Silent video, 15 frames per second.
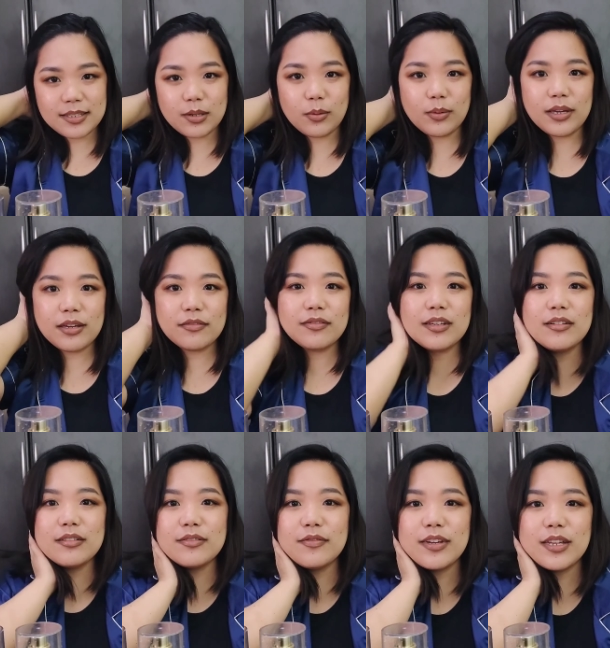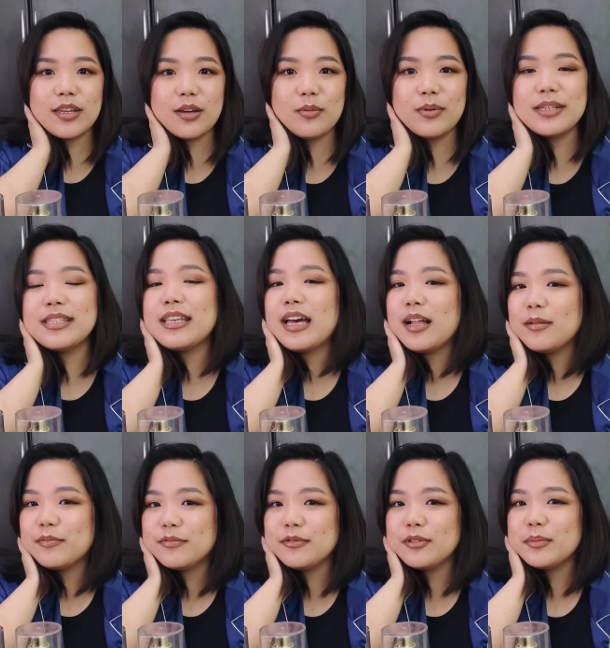So if this video was
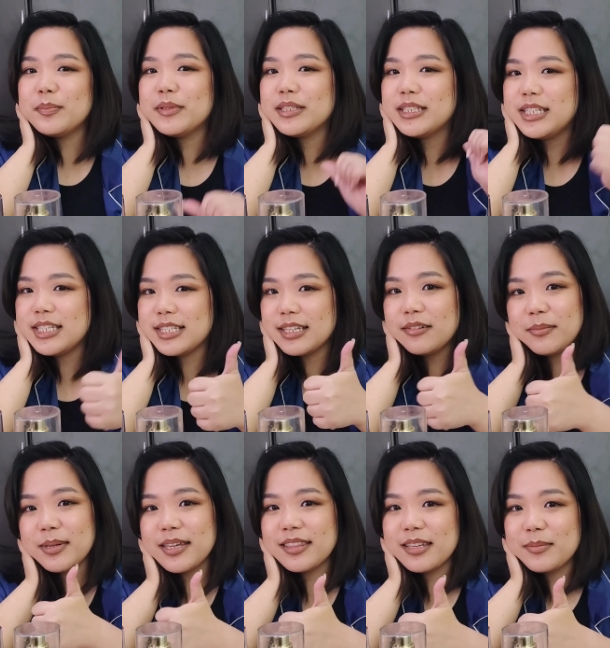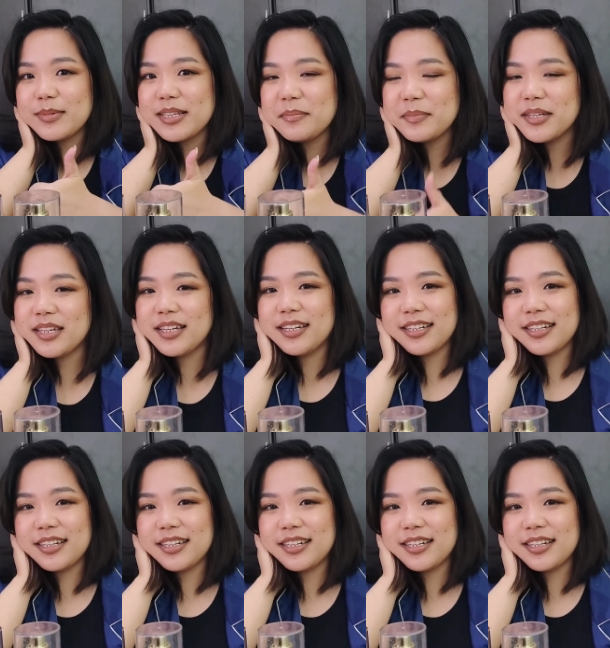helpful, please give me a thumbs up.